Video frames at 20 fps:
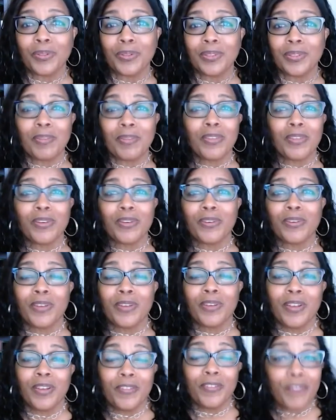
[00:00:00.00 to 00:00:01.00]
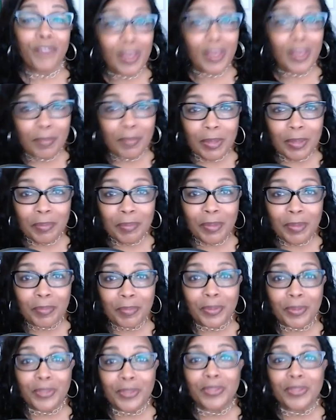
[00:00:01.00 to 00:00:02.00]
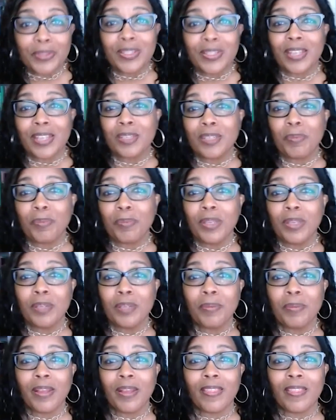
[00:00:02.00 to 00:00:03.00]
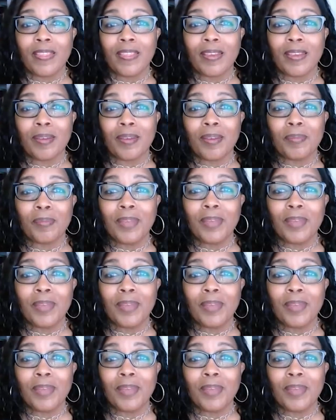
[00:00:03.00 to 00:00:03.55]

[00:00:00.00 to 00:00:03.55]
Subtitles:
I mean, there are family members that depend upon them,